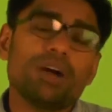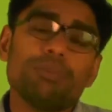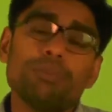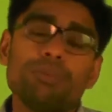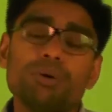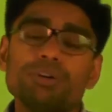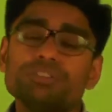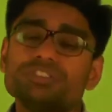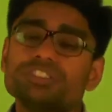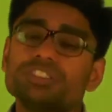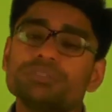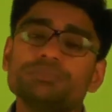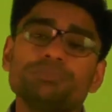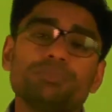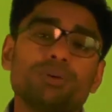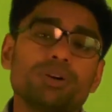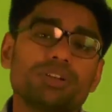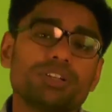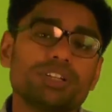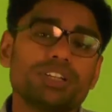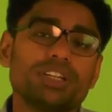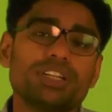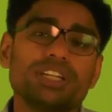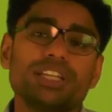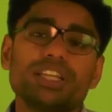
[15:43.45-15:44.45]
Most
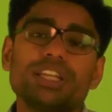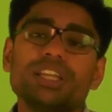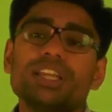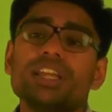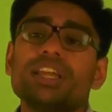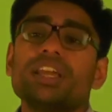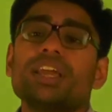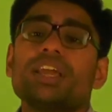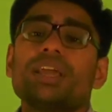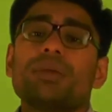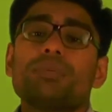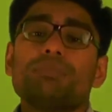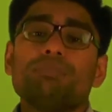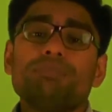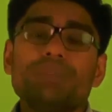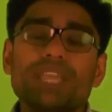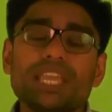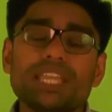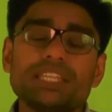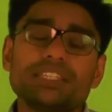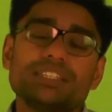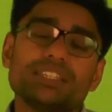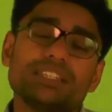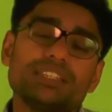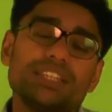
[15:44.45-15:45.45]
importantly,
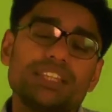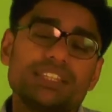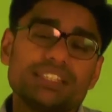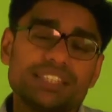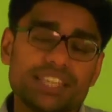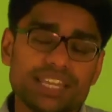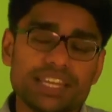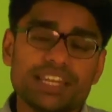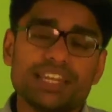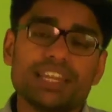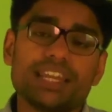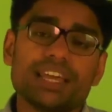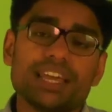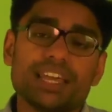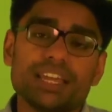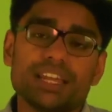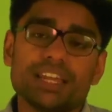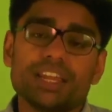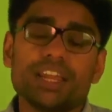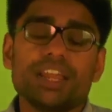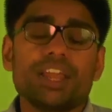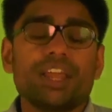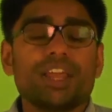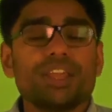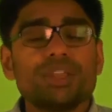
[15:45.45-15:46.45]
meet the
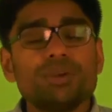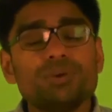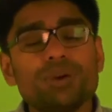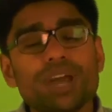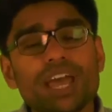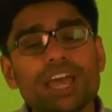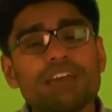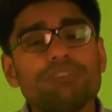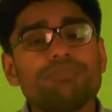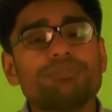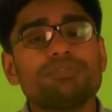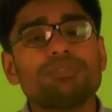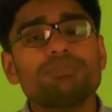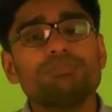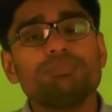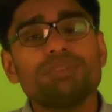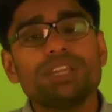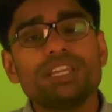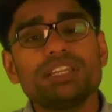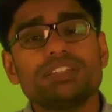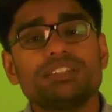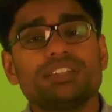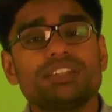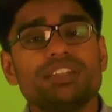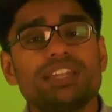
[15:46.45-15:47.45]
deadline. You have to
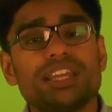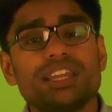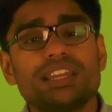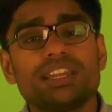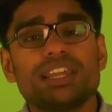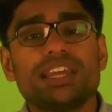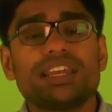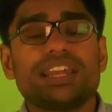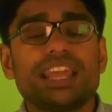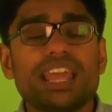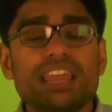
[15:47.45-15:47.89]
meet the deadline.